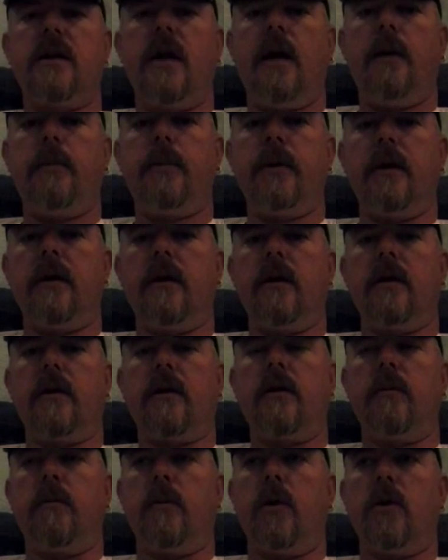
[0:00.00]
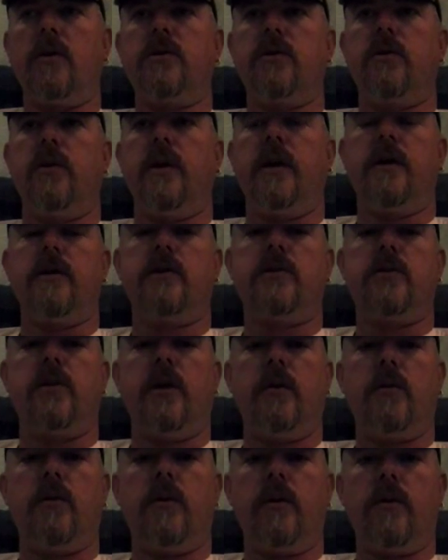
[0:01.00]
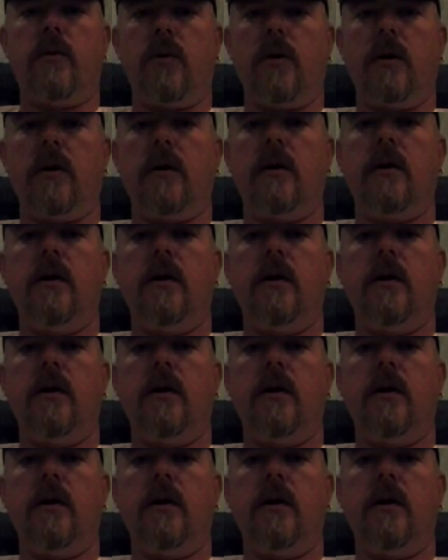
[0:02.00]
happen in the commercial industry when we're,